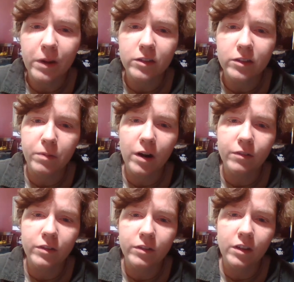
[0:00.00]
his
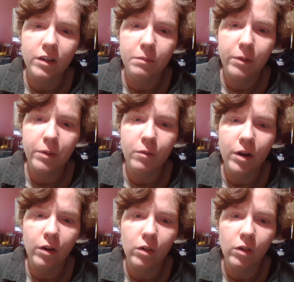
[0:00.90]
privacy, but it
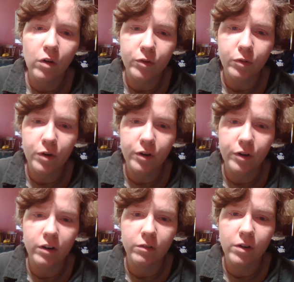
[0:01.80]
went all over
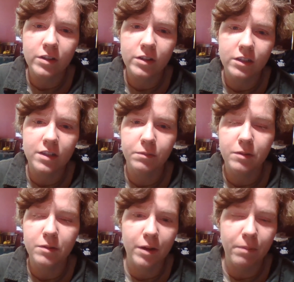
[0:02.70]
Twitter. Wes accepted
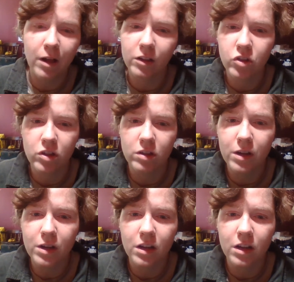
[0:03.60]
my apology,
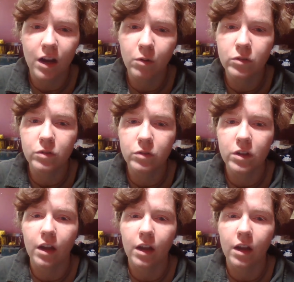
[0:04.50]
meaning I won't do it again.